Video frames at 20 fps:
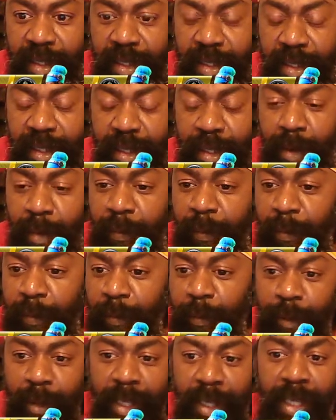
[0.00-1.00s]
you're
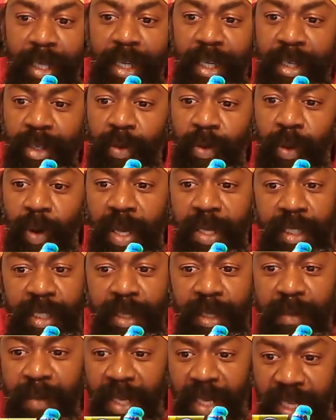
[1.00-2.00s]
free to
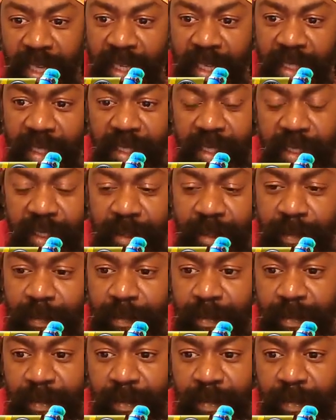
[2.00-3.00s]
assimilate.
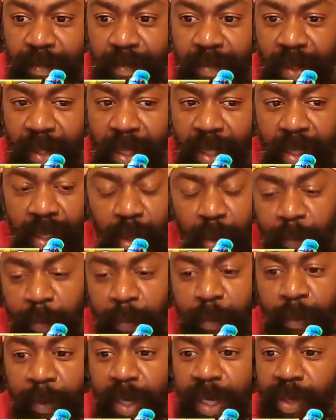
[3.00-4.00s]
You're
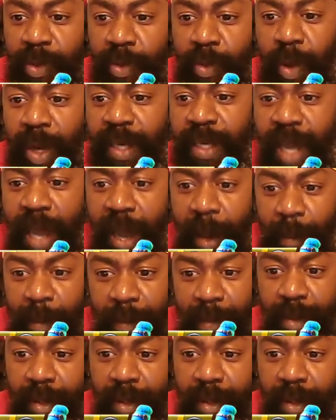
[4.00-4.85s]
free to adapt.